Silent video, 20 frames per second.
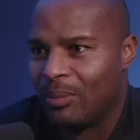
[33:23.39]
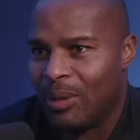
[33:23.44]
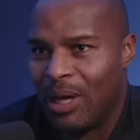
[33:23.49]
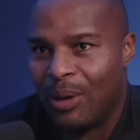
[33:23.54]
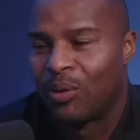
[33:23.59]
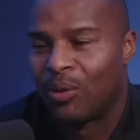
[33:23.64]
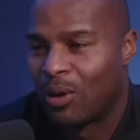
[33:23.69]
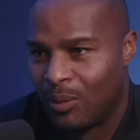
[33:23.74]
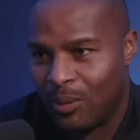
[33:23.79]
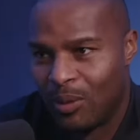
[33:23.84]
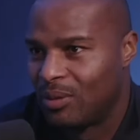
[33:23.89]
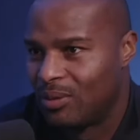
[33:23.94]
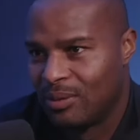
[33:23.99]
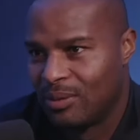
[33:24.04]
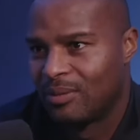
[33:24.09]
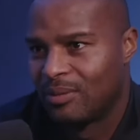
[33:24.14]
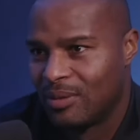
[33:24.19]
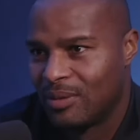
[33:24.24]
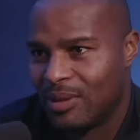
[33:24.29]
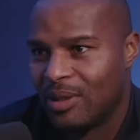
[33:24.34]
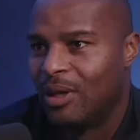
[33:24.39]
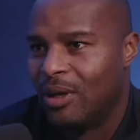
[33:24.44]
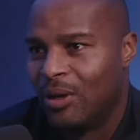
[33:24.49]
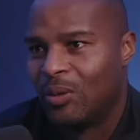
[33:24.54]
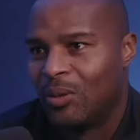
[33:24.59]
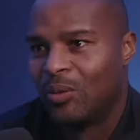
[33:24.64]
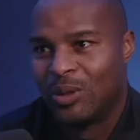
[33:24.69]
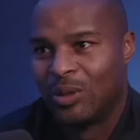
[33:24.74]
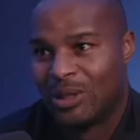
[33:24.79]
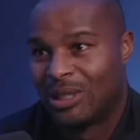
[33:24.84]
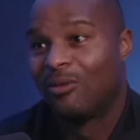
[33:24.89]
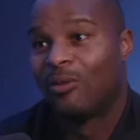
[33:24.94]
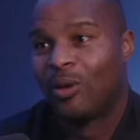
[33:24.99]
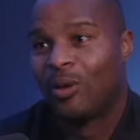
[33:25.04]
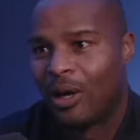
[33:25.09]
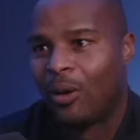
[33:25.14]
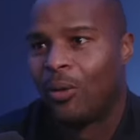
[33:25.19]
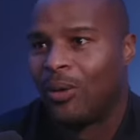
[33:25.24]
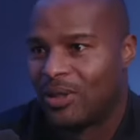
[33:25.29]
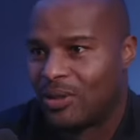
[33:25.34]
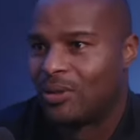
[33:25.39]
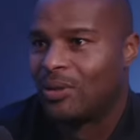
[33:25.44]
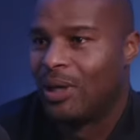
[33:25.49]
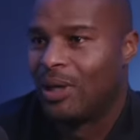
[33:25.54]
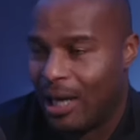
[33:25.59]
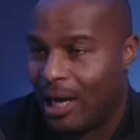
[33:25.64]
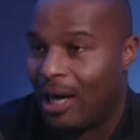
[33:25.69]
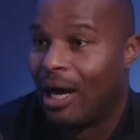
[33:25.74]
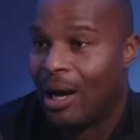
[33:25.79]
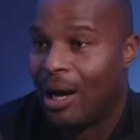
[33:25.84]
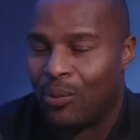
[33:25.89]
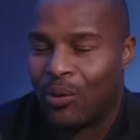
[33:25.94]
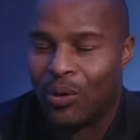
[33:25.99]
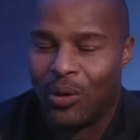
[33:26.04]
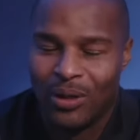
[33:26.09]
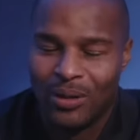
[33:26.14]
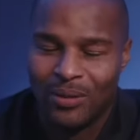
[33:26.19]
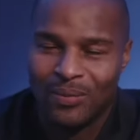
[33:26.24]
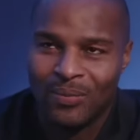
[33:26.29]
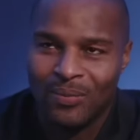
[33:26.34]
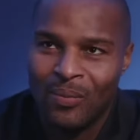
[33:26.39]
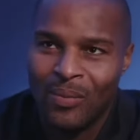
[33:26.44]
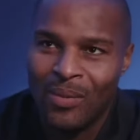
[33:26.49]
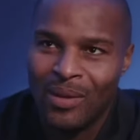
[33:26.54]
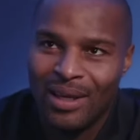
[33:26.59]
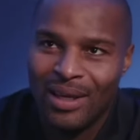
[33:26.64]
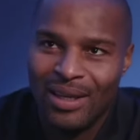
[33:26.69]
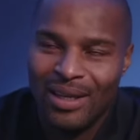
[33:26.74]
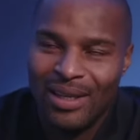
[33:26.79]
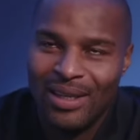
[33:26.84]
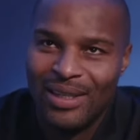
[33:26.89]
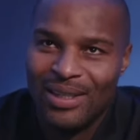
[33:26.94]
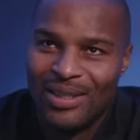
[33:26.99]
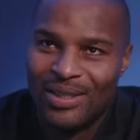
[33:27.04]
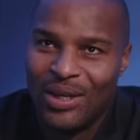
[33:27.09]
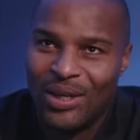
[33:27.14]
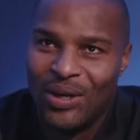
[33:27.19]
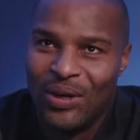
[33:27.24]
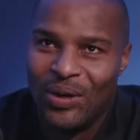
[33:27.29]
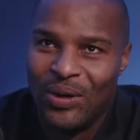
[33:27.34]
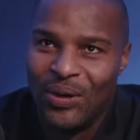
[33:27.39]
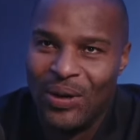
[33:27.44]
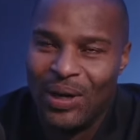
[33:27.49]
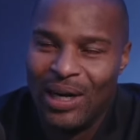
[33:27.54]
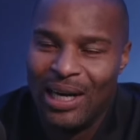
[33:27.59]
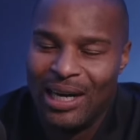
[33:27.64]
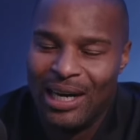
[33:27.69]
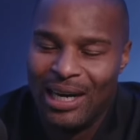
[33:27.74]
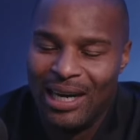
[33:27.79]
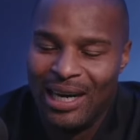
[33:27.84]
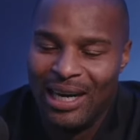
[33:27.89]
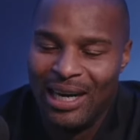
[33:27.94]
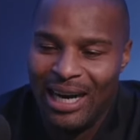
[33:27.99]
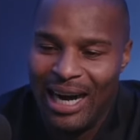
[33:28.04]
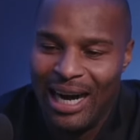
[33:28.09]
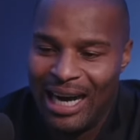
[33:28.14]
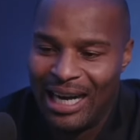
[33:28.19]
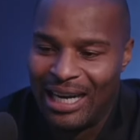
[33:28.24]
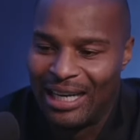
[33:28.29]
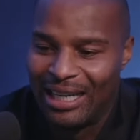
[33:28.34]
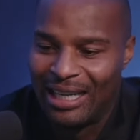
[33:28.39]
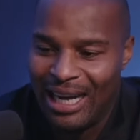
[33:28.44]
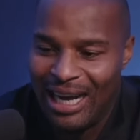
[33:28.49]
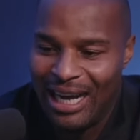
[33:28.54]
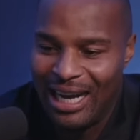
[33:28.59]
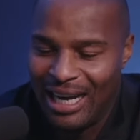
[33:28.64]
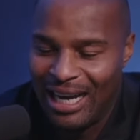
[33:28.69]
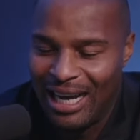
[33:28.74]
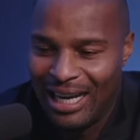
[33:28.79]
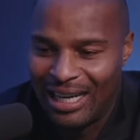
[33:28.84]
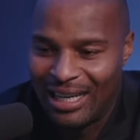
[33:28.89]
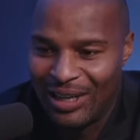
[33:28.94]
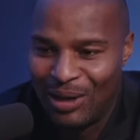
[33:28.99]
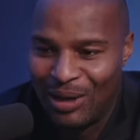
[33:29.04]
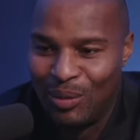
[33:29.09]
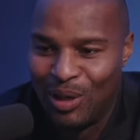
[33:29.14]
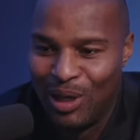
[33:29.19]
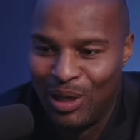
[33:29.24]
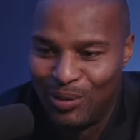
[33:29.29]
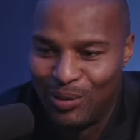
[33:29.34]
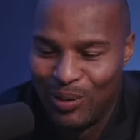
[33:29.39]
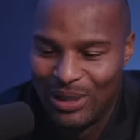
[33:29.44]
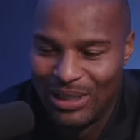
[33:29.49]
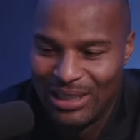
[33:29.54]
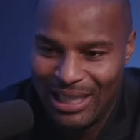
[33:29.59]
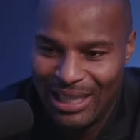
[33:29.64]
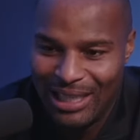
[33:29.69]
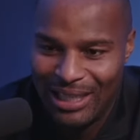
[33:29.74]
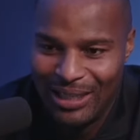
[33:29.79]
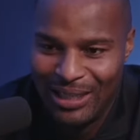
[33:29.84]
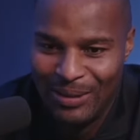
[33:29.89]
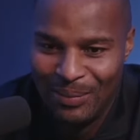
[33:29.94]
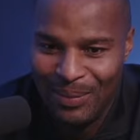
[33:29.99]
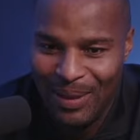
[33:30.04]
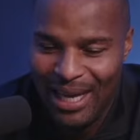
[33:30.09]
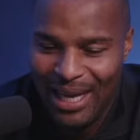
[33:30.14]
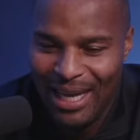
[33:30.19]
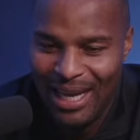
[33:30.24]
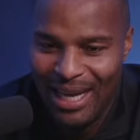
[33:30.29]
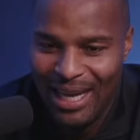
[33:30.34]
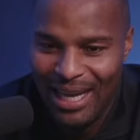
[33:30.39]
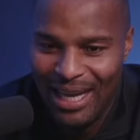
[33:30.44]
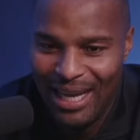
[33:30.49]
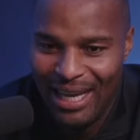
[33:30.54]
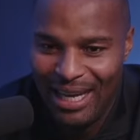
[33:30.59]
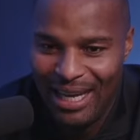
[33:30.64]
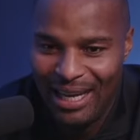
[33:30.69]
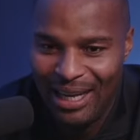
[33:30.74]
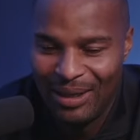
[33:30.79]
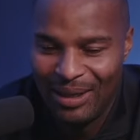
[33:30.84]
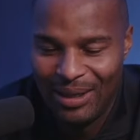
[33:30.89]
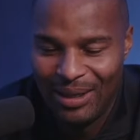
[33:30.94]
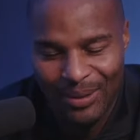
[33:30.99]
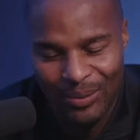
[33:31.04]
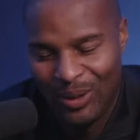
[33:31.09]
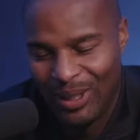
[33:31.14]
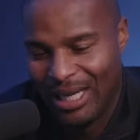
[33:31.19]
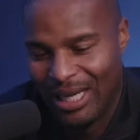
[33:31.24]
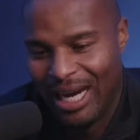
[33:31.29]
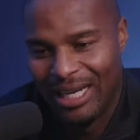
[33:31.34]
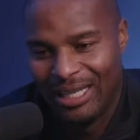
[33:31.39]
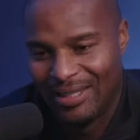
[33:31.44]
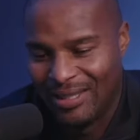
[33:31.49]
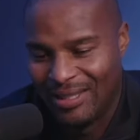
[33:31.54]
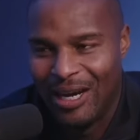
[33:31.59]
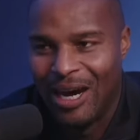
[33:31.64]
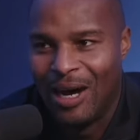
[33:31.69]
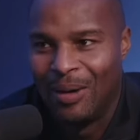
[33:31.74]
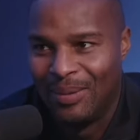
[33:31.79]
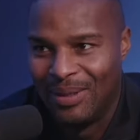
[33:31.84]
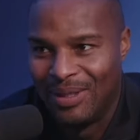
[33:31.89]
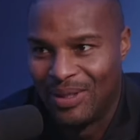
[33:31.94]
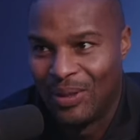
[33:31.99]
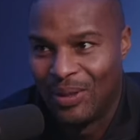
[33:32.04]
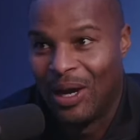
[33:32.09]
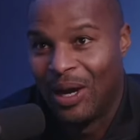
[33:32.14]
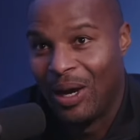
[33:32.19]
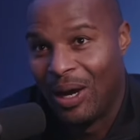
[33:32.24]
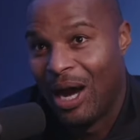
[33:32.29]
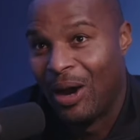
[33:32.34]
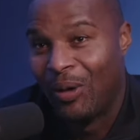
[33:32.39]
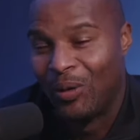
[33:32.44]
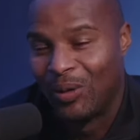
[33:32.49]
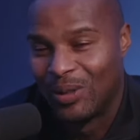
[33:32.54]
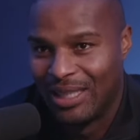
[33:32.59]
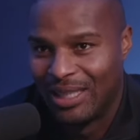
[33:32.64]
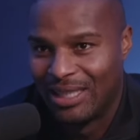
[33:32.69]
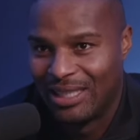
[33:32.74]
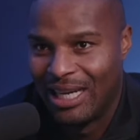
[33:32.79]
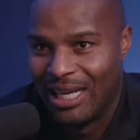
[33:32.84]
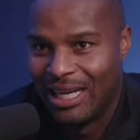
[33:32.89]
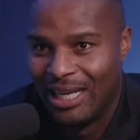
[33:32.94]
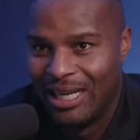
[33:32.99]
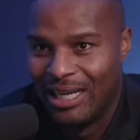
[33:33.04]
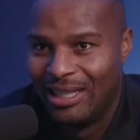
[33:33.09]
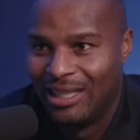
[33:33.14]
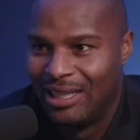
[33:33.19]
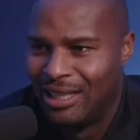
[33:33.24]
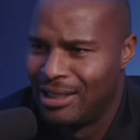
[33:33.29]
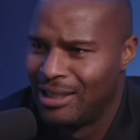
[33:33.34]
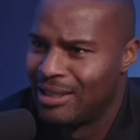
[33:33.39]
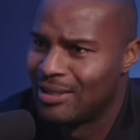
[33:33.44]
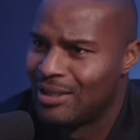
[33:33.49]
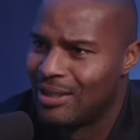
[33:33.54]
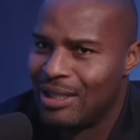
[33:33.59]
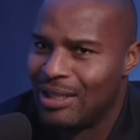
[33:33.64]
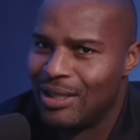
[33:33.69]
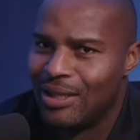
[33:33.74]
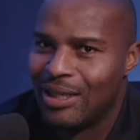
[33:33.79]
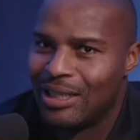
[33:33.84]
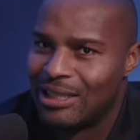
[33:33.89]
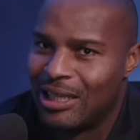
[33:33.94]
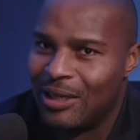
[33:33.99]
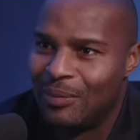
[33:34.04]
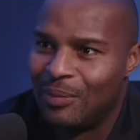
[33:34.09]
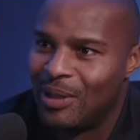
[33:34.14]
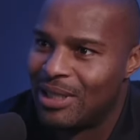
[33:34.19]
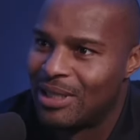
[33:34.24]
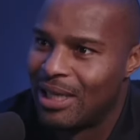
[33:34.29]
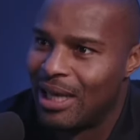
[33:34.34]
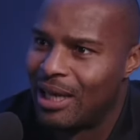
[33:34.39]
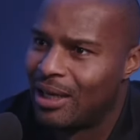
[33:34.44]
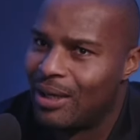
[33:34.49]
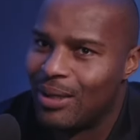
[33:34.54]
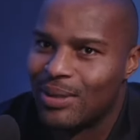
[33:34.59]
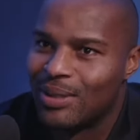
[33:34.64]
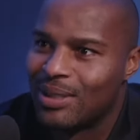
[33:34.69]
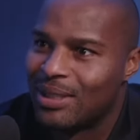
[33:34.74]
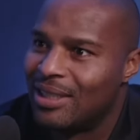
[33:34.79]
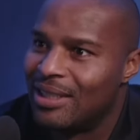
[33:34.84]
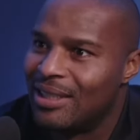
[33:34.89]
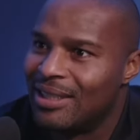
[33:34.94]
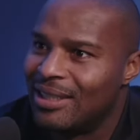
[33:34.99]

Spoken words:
I brought him to, whichever one I went to, I brought him. So I come off one time and we got to stop. And so I went to the sideline and he looked at me. He's like, Osi.